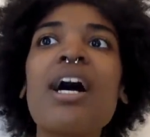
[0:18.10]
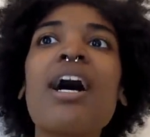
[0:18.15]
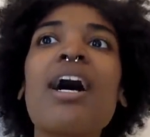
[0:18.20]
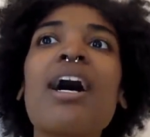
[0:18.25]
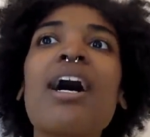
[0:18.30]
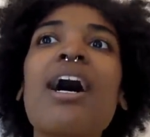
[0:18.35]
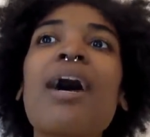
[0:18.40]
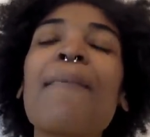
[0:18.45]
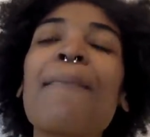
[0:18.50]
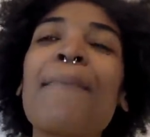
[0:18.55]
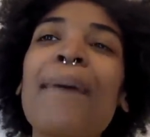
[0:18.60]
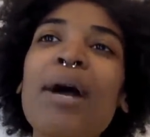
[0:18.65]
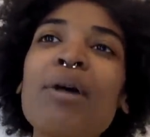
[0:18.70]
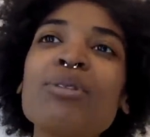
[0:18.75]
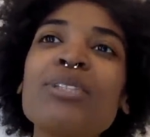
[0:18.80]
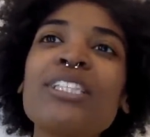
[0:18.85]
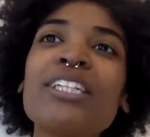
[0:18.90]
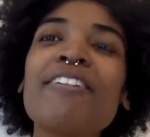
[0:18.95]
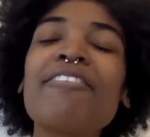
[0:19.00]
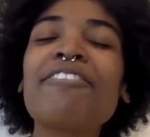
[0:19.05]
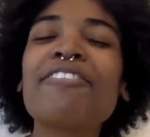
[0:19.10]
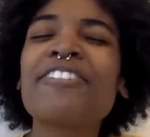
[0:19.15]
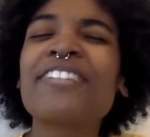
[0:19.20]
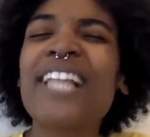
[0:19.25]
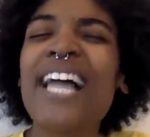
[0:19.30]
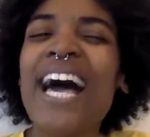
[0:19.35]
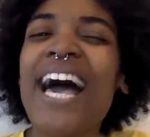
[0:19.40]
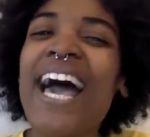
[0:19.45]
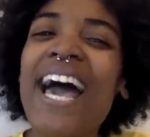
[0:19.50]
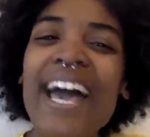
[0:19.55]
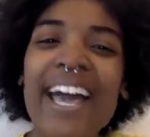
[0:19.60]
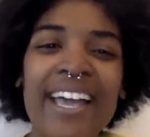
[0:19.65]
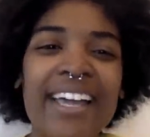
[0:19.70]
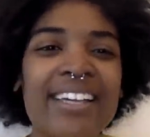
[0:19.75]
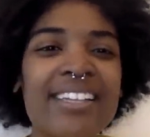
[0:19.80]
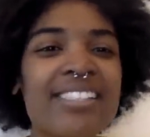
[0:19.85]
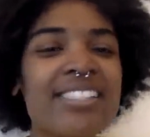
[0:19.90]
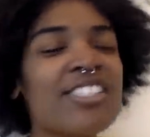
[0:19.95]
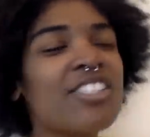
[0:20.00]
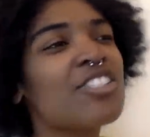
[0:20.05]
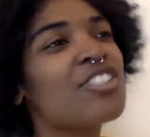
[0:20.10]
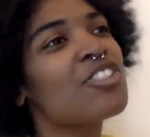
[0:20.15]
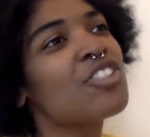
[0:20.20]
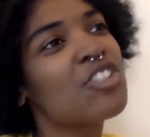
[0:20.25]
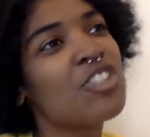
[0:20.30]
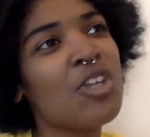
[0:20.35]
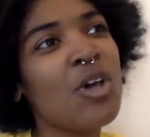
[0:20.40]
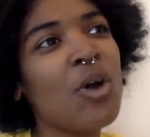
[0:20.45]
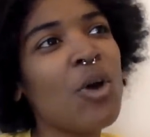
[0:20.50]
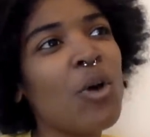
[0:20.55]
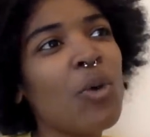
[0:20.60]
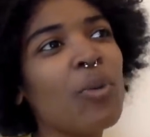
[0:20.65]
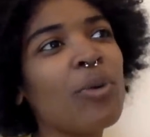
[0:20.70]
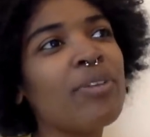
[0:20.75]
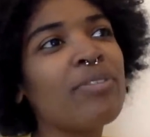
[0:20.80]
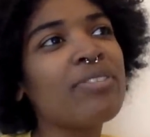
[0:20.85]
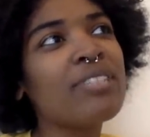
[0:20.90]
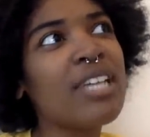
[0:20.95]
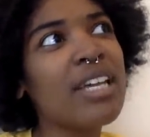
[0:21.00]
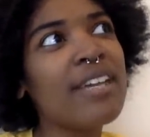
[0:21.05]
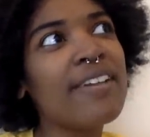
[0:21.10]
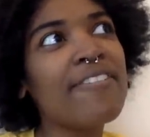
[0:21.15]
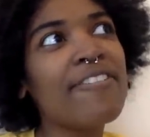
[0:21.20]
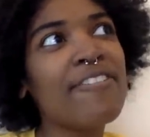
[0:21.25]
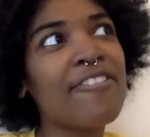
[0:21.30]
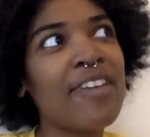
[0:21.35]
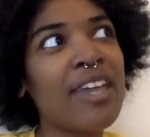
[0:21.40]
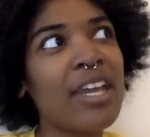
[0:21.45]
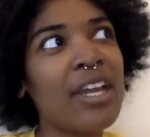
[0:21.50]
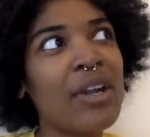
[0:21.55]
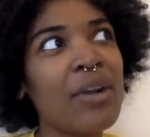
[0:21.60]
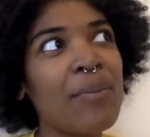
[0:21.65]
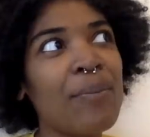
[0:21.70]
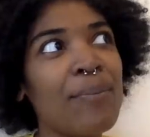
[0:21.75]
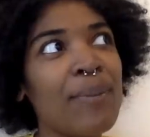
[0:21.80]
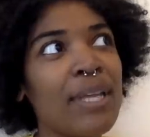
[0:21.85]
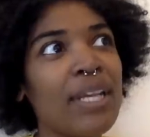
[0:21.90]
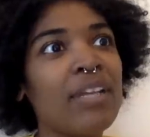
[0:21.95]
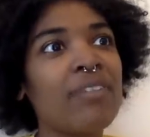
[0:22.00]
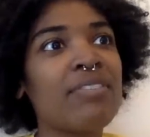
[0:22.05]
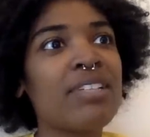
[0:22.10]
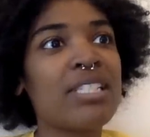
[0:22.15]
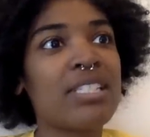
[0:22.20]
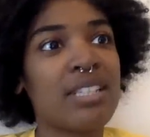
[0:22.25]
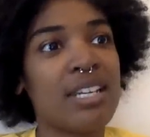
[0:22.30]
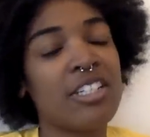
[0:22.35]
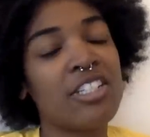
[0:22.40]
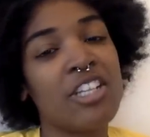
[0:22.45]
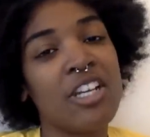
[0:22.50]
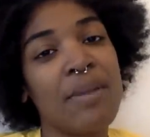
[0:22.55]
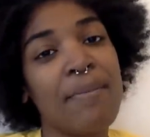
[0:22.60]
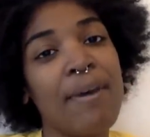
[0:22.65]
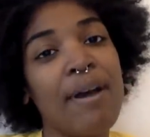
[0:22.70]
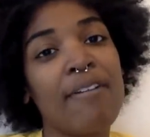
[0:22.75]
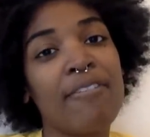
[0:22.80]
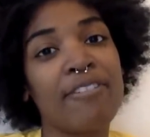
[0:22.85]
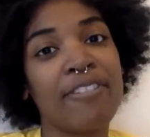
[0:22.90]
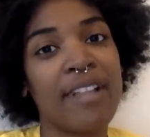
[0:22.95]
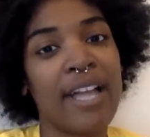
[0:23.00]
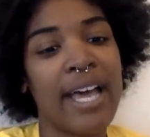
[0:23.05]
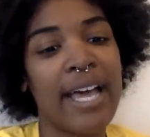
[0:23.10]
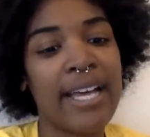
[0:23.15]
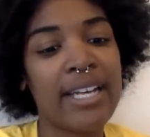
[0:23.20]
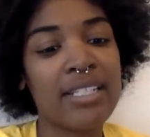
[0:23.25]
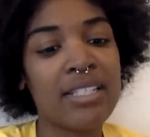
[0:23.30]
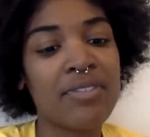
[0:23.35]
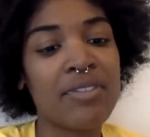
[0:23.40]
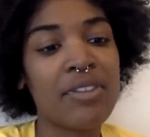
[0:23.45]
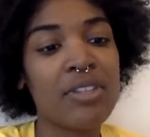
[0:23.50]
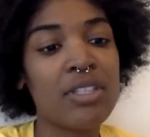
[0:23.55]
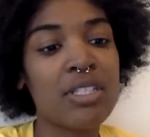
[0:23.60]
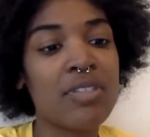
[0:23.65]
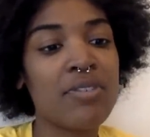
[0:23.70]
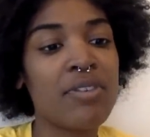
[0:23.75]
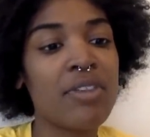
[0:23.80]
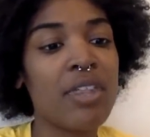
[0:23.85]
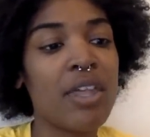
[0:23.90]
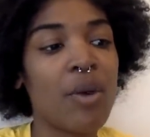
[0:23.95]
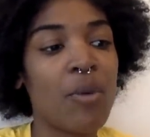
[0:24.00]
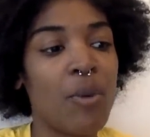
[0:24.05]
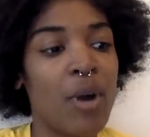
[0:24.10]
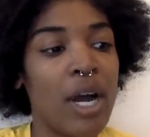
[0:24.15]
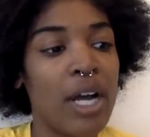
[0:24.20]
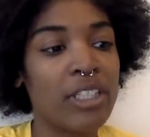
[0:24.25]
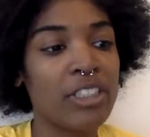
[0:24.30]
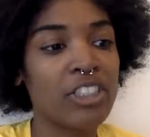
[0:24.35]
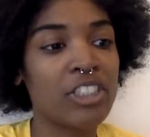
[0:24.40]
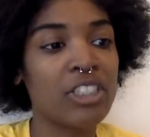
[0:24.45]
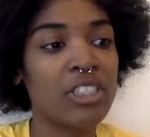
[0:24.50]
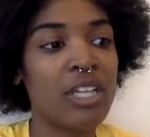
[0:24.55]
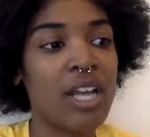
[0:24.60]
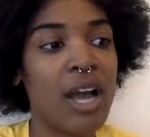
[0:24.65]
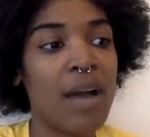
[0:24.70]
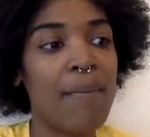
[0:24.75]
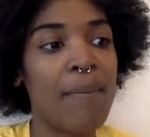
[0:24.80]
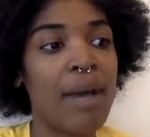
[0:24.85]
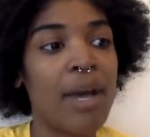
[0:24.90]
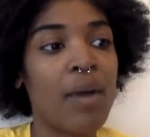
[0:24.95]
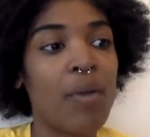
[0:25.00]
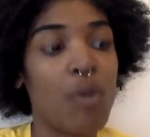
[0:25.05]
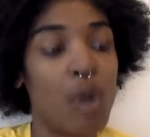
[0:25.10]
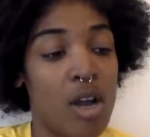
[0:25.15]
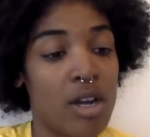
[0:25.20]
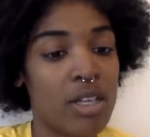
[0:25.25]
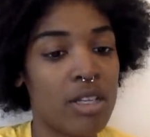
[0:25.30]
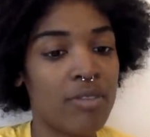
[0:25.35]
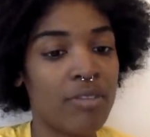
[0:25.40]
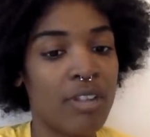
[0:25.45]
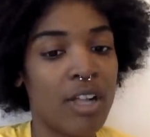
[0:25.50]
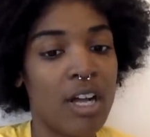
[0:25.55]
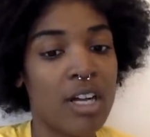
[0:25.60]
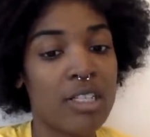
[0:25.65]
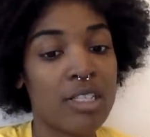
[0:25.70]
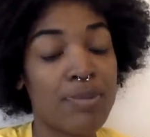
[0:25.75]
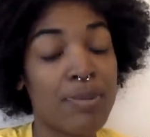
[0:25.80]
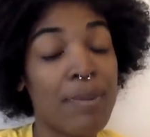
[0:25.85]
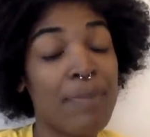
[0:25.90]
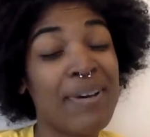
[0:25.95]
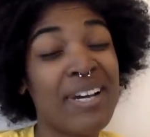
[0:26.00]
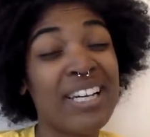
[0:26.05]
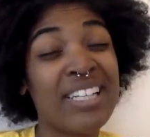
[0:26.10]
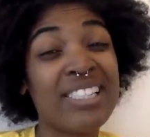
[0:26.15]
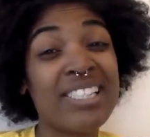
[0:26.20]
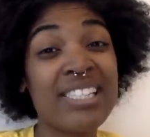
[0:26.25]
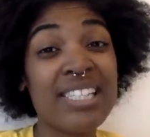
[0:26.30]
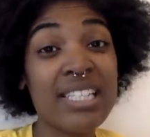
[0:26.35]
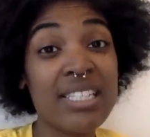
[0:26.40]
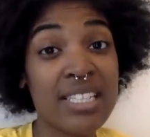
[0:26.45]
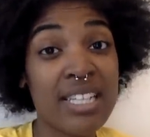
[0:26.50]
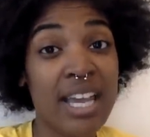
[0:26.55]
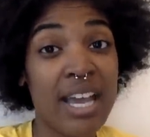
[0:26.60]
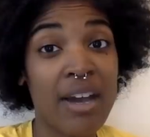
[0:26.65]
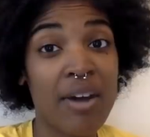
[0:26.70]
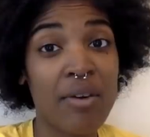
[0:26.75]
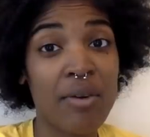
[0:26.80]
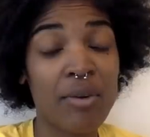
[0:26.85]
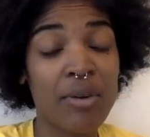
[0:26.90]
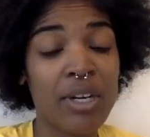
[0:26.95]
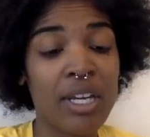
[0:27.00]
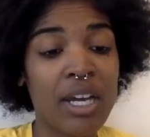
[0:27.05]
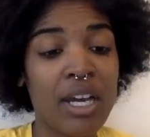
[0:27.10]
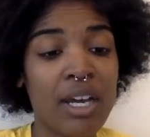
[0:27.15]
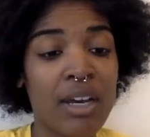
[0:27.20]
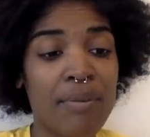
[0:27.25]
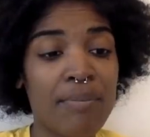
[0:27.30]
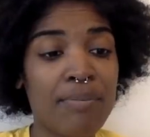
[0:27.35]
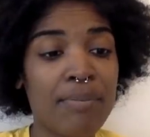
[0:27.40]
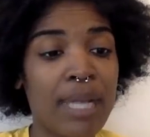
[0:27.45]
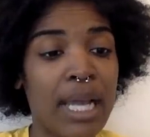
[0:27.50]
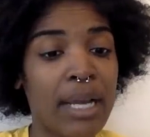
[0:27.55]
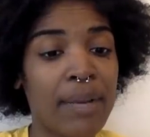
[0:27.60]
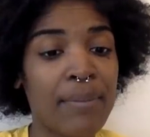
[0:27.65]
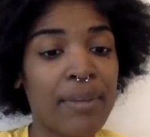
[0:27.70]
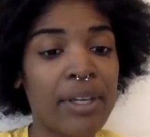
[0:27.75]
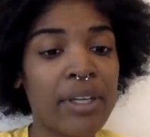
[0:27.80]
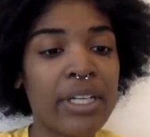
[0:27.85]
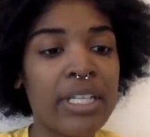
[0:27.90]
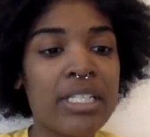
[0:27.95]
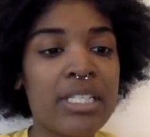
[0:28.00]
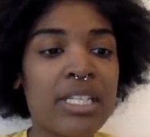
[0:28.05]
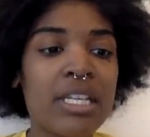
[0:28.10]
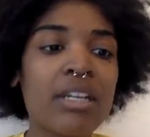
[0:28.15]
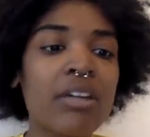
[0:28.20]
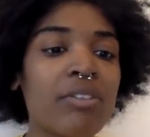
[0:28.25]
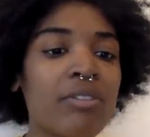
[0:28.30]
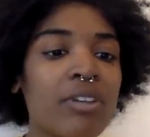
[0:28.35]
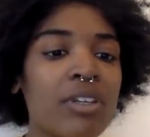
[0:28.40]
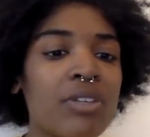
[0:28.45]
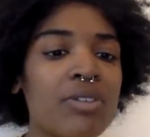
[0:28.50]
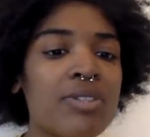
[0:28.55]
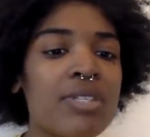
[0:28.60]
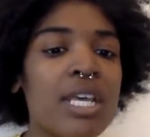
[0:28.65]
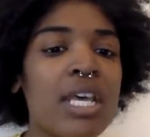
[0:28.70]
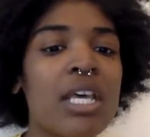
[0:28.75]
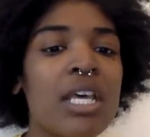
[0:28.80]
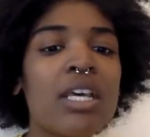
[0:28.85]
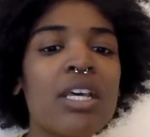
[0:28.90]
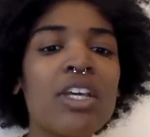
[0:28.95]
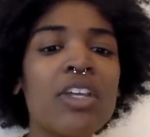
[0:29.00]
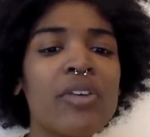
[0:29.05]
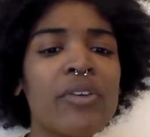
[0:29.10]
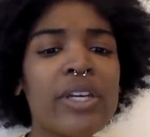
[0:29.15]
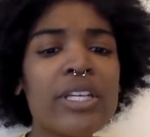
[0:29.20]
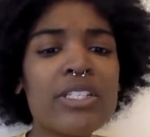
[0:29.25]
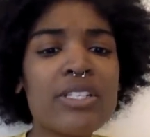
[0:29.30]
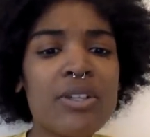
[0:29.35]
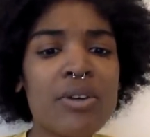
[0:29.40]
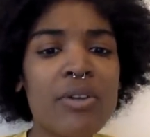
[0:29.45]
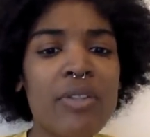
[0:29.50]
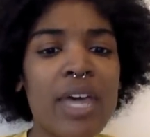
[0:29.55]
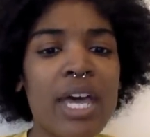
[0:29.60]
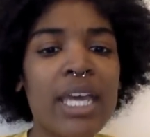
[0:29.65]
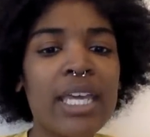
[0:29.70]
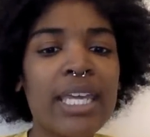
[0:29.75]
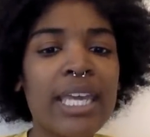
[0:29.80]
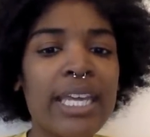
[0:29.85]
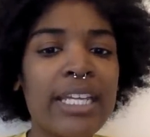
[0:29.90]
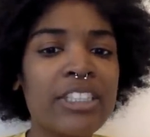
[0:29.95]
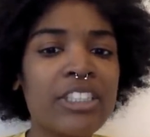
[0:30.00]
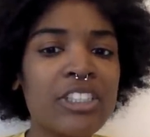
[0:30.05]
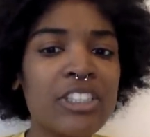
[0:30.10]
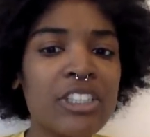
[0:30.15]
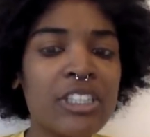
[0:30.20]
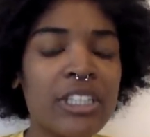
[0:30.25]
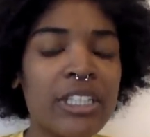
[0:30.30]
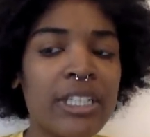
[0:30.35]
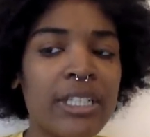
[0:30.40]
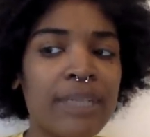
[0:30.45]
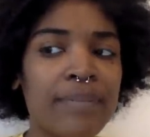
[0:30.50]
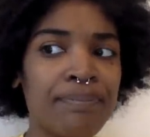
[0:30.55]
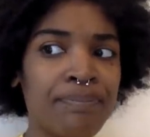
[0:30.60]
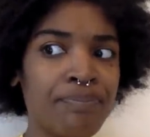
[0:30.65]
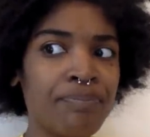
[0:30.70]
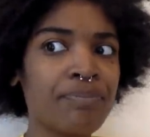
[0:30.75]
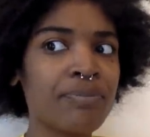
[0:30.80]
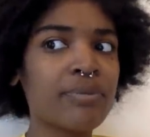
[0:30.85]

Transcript: Uh, about flags. So we've done a fair bit of discussion about flags. For those of you that watch not my walking vlogs, but my sit-down um, Black Americans interviews, you guys know that occasionally